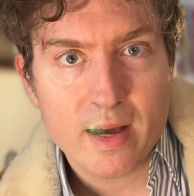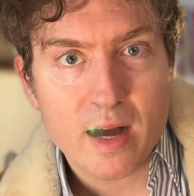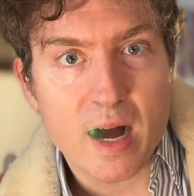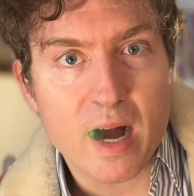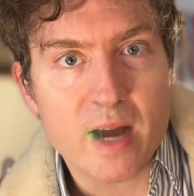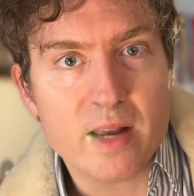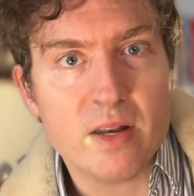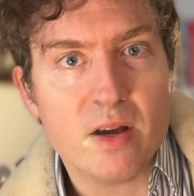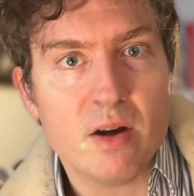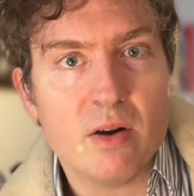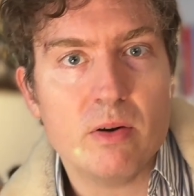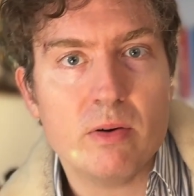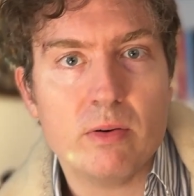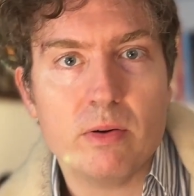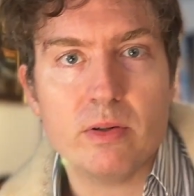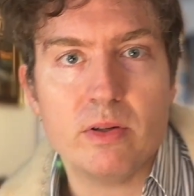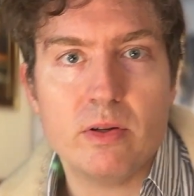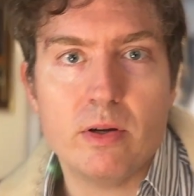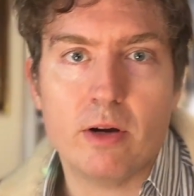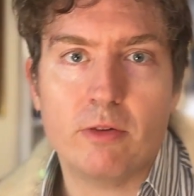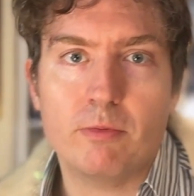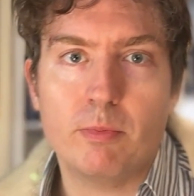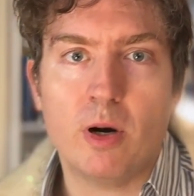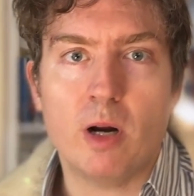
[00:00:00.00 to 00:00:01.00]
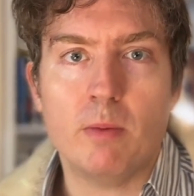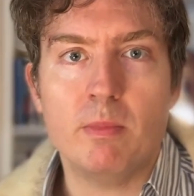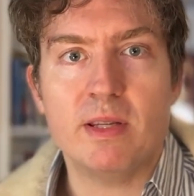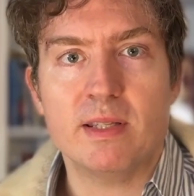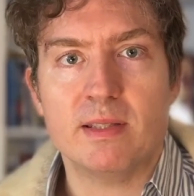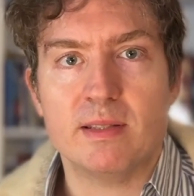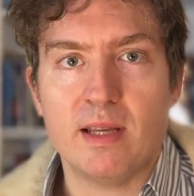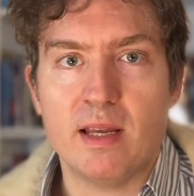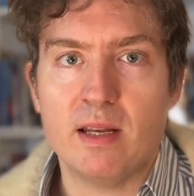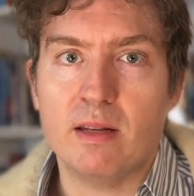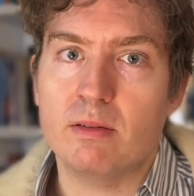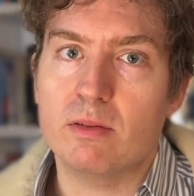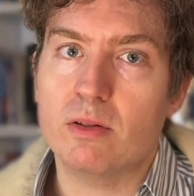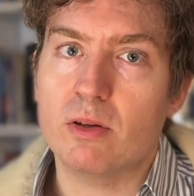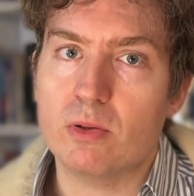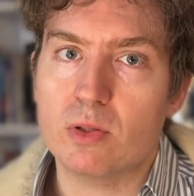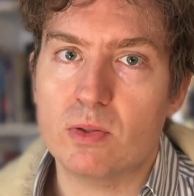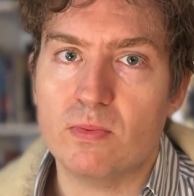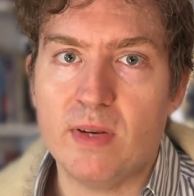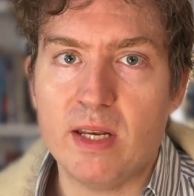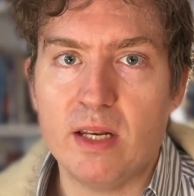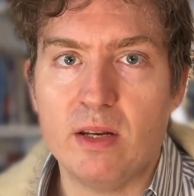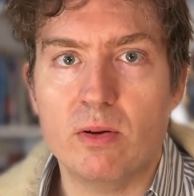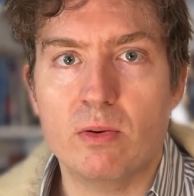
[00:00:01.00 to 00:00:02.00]
I know you have probably seen
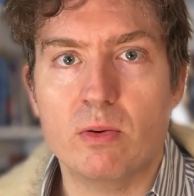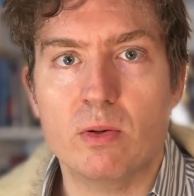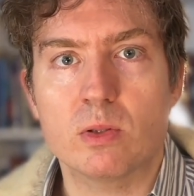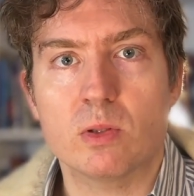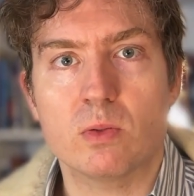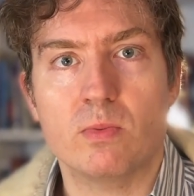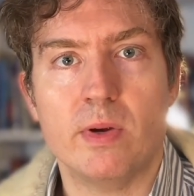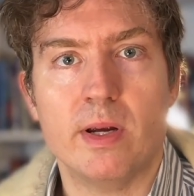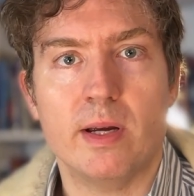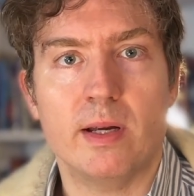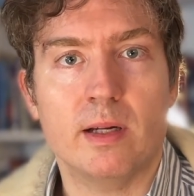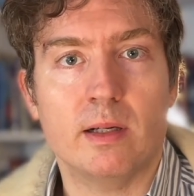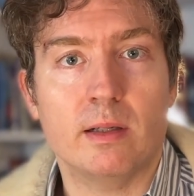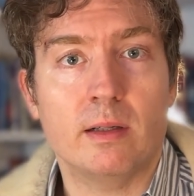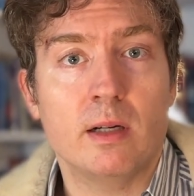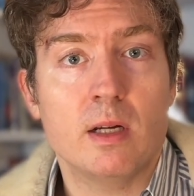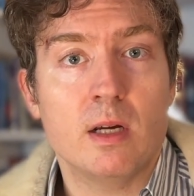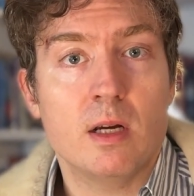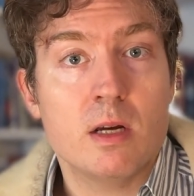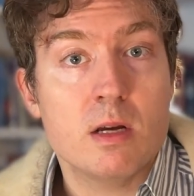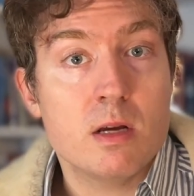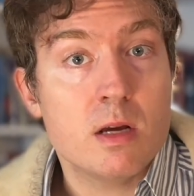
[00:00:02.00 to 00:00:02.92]
those videos where,